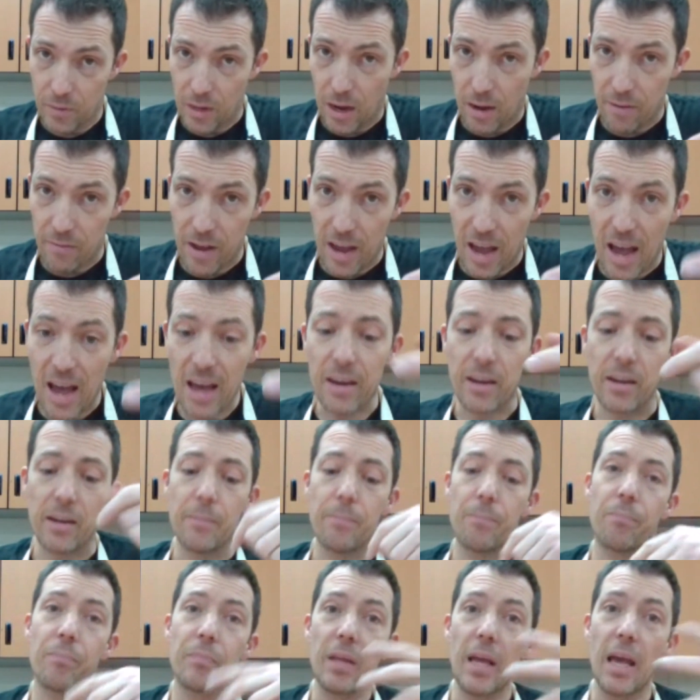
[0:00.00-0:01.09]
I've added,
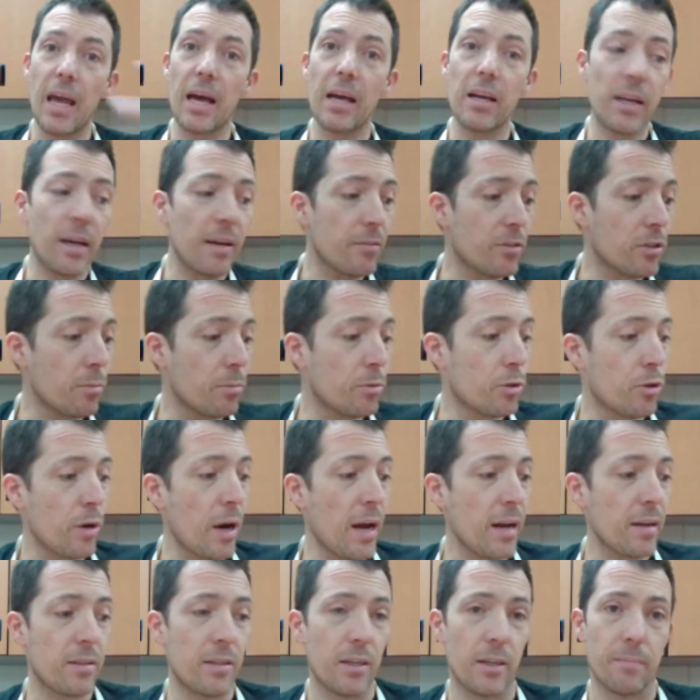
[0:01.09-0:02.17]
and I've
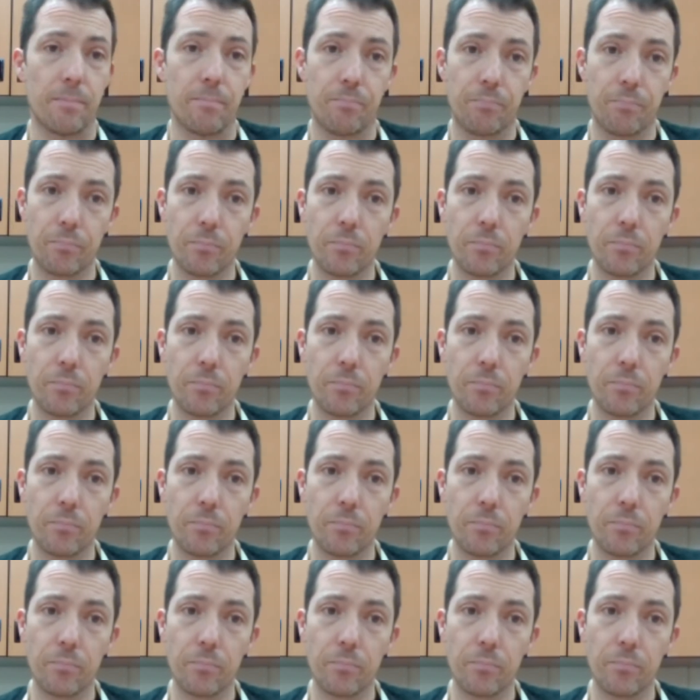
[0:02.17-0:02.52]
subtracted.